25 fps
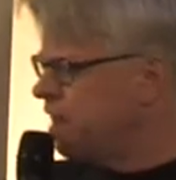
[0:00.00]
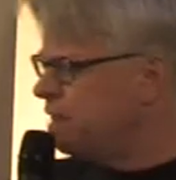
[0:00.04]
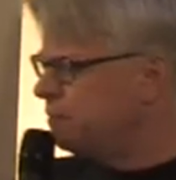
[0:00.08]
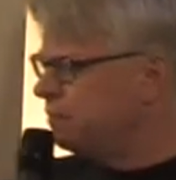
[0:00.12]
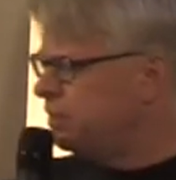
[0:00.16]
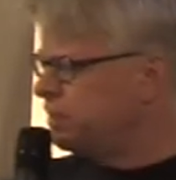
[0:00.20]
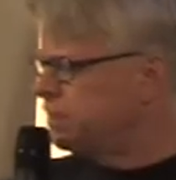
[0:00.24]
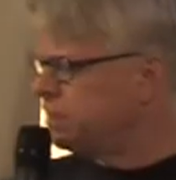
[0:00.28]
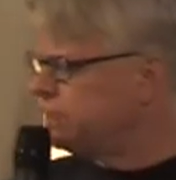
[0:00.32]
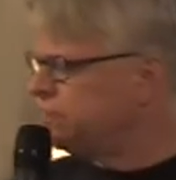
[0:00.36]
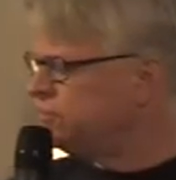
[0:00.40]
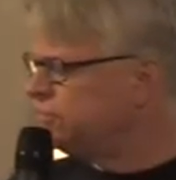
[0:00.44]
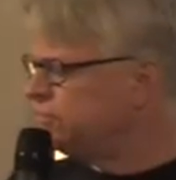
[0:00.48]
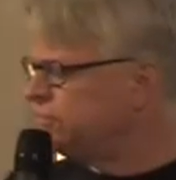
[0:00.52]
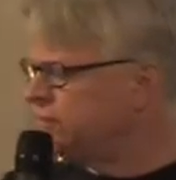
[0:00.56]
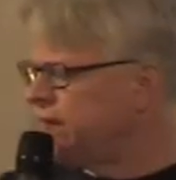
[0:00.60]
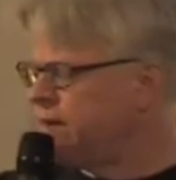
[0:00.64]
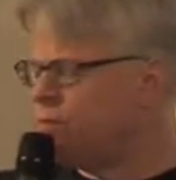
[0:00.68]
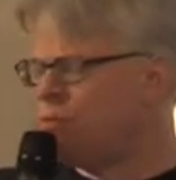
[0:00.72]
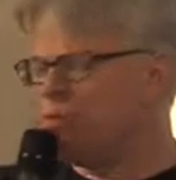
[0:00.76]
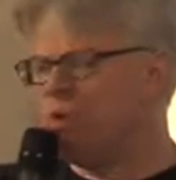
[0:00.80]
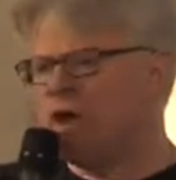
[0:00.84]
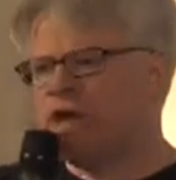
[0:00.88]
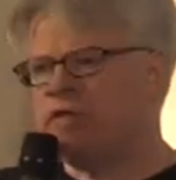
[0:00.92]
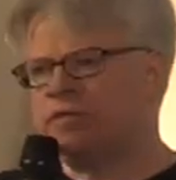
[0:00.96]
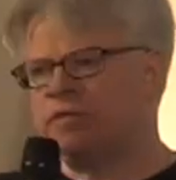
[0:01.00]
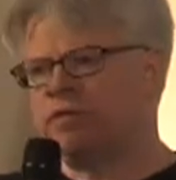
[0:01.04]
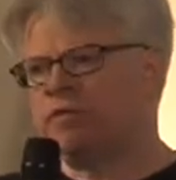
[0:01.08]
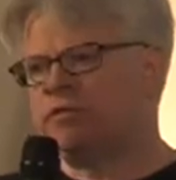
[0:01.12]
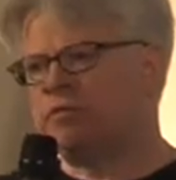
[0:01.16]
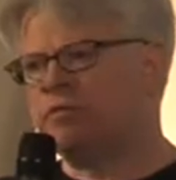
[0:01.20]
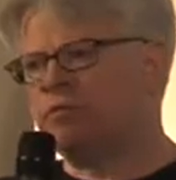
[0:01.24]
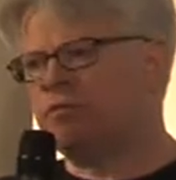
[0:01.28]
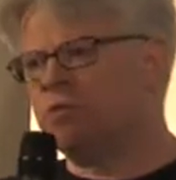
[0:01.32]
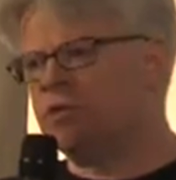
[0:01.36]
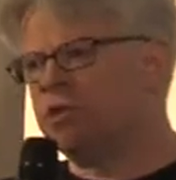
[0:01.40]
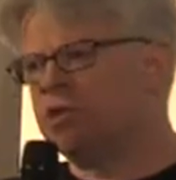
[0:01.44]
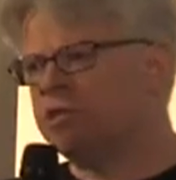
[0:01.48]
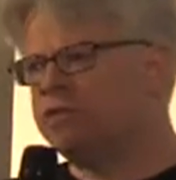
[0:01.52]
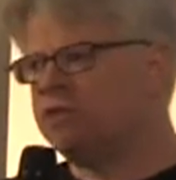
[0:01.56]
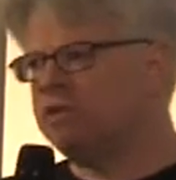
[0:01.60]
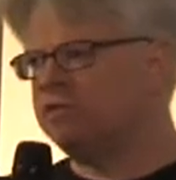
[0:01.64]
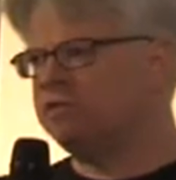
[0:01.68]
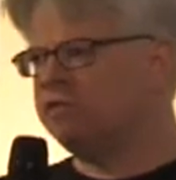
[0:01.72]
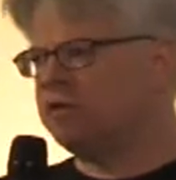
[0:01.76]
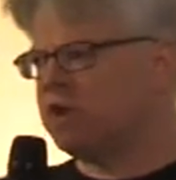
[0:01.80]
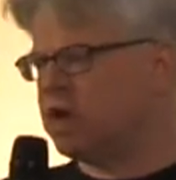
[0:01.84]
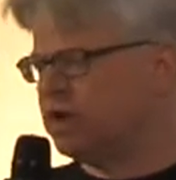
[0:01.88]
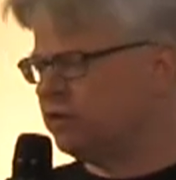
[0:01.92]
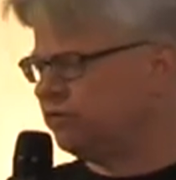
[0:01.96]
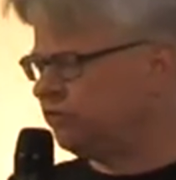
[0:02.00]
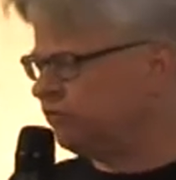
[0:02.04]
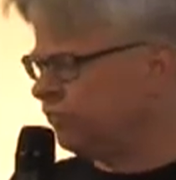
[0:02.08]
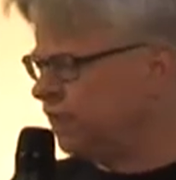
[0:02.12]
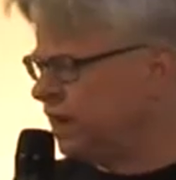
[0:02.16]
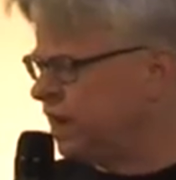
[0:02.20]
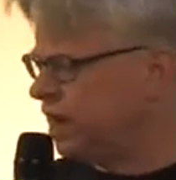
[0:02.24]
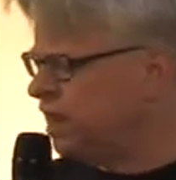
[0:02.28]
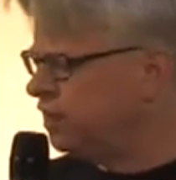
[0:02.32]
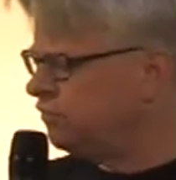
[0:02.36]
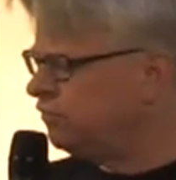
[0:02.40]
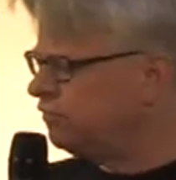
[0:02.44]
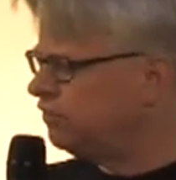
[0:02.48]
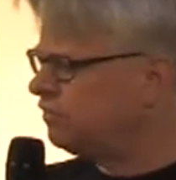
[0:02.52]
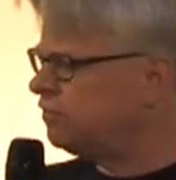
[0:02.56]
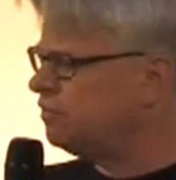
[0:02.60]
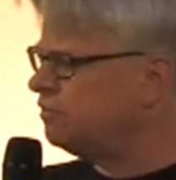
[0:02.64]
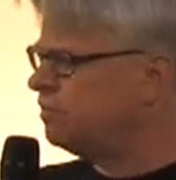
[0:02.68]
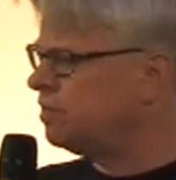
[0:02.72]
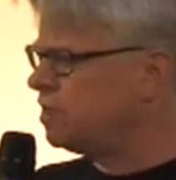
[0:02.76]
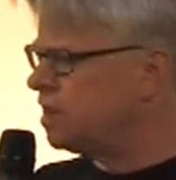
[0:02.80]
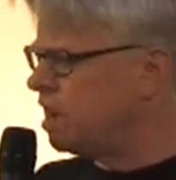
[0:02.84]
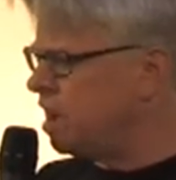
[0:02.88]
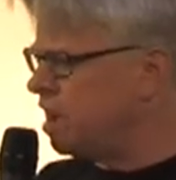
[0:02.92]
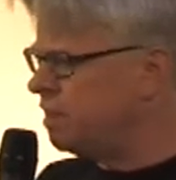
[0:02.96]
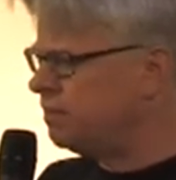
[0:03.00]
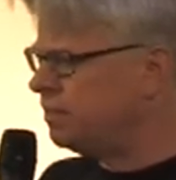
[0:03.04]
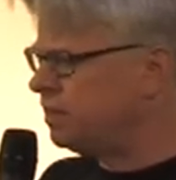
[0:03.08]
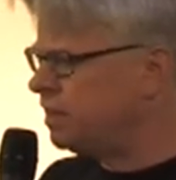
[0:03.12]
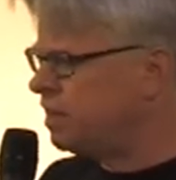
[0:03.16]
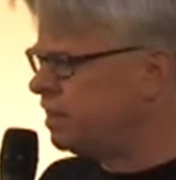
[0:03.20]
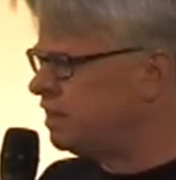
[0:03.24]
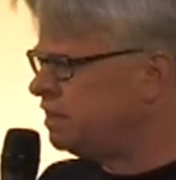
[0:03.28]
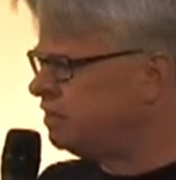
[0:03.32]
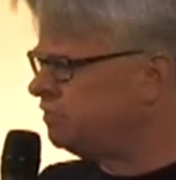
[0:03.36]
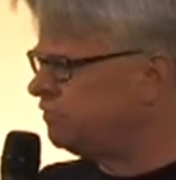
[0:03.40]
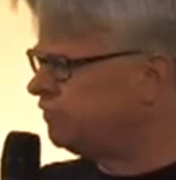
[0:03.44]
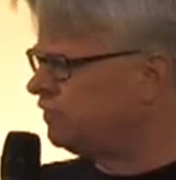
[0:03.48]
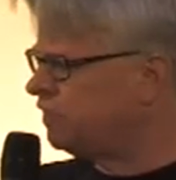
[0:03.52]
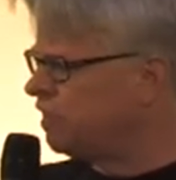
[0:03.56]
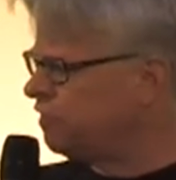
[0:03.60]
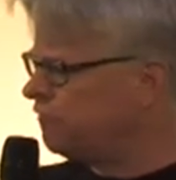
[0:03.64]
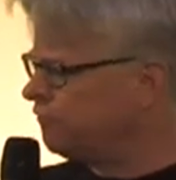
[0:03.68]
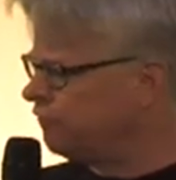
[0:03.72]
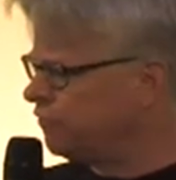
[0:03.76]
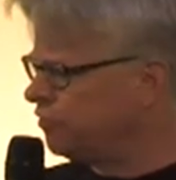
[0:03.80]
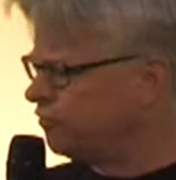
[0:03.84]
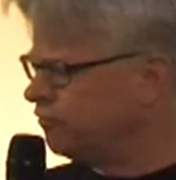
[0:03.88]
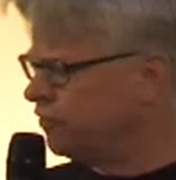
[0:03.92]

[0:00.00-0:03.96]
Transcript: But in the same way that the world has not changed to accommodate itself for